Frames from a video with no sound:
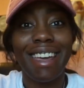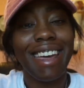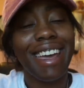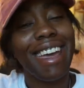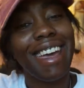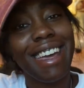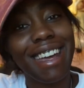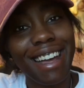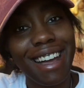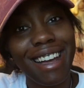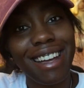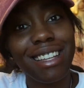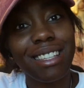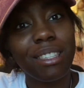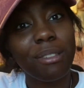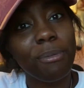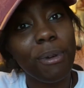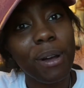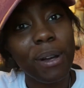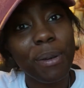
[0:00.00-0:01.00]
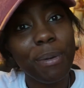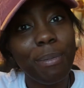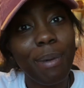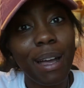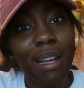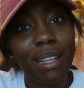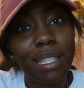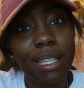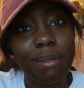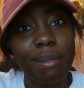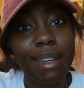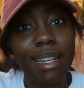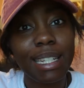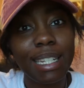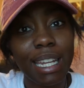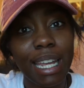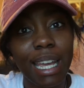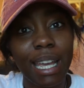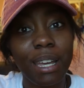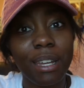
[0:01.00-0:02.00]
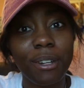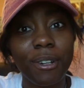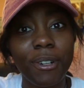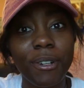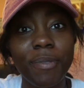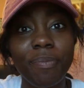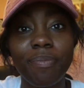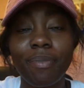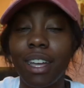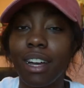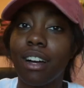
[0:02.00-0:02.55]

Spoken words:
Hey guys, welcome back to my channel.